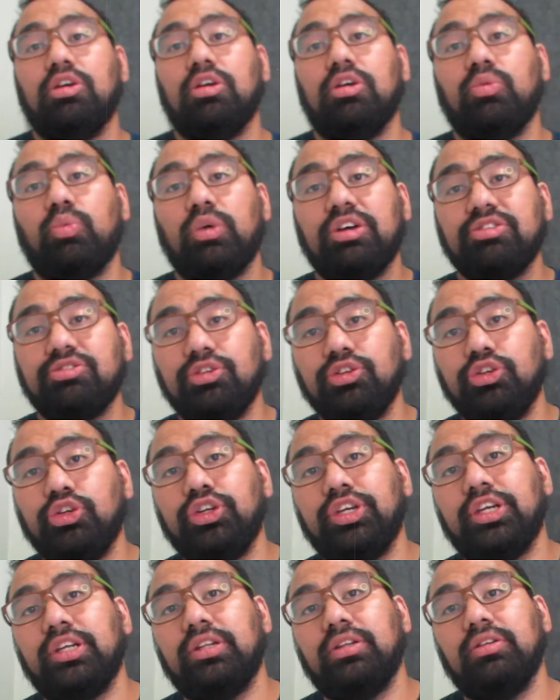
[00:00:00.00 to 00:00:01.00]
Western
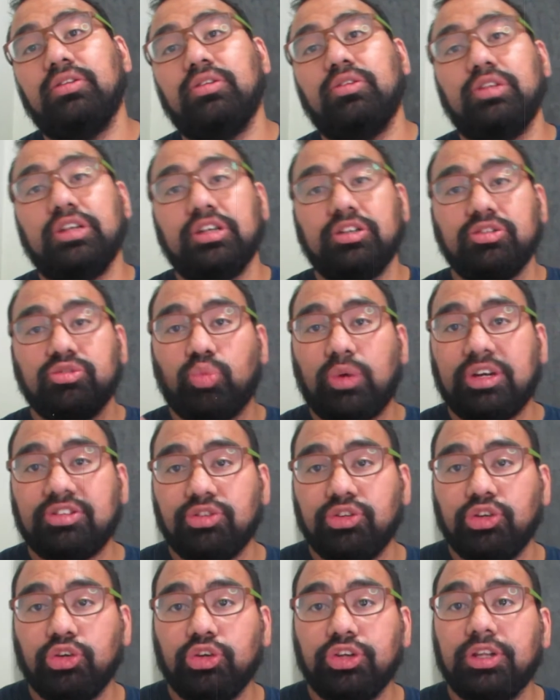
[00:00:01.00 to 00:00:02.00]
Union, there's
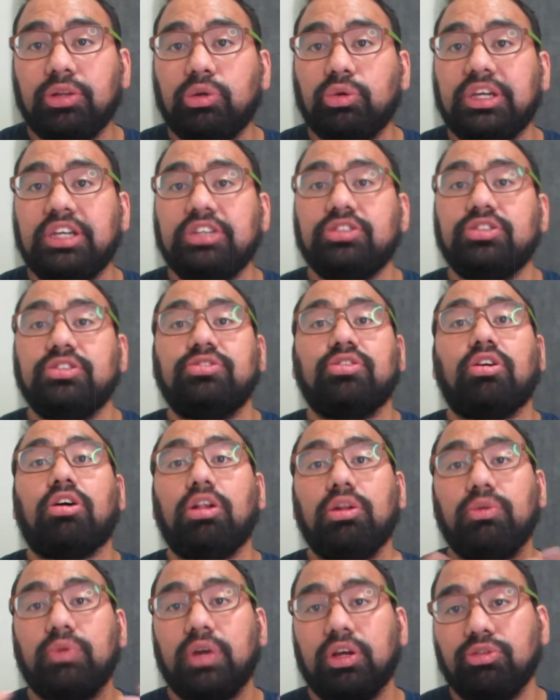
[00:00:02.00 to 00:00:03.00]
Western Union locations all
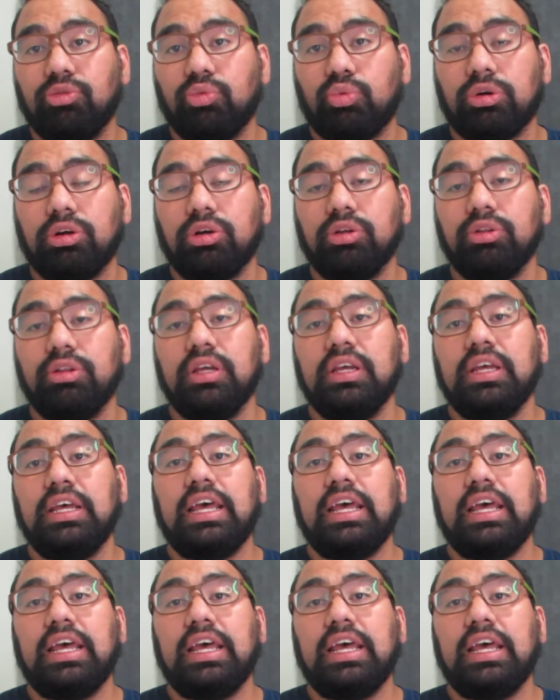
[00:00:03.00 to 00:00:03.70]
around the world,